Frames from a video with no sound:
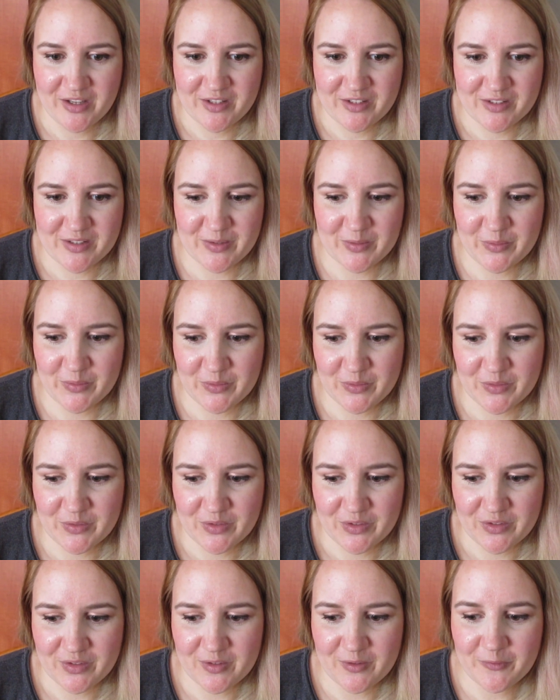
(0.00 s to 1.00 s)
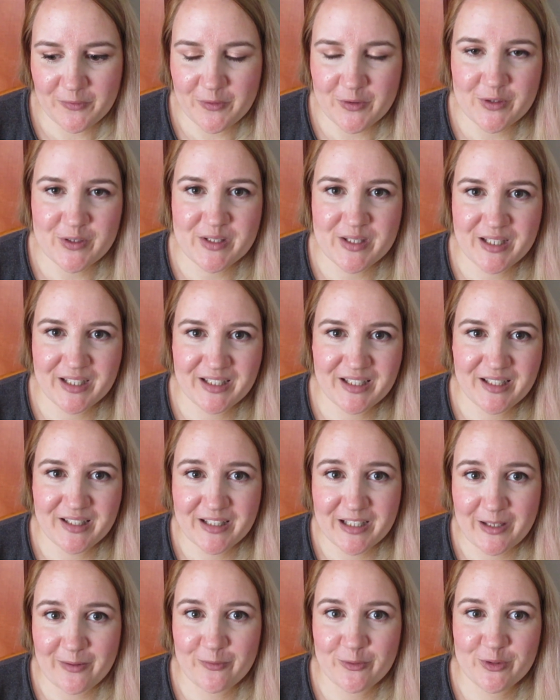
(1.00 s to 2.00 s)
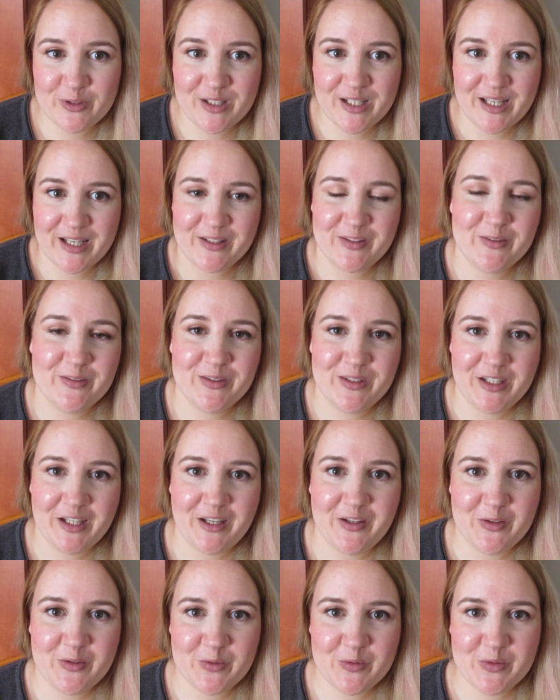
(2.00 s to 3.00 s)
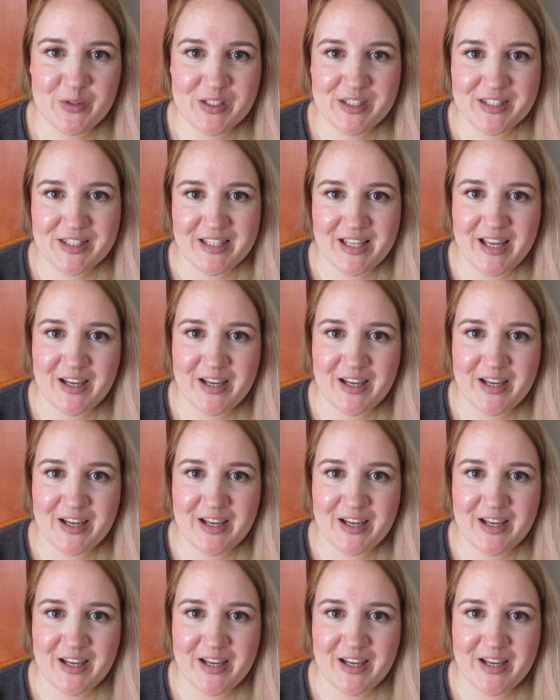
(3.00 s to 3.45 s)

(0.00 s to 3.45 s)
So the first thing that I would like to tell you is